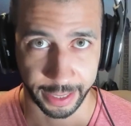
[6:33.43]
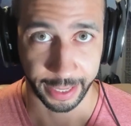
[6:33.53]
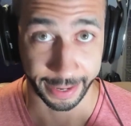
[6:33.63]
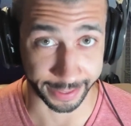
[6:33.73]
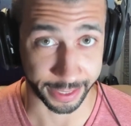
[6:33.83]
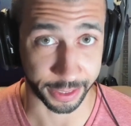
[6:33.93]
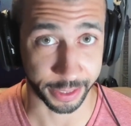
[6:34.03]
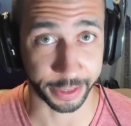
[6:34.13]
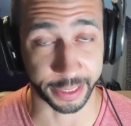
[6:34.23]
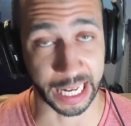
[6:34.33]
And this is
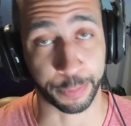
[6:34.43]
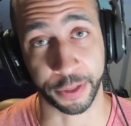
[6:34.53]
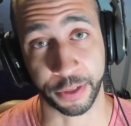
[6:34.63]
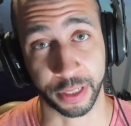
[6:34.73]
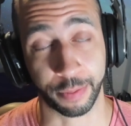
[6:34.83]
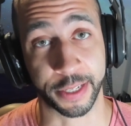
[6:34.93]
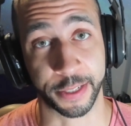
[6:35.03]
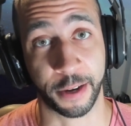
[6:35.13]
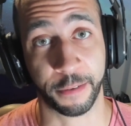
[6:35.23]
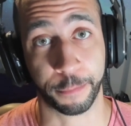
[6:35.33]
just an example using myself,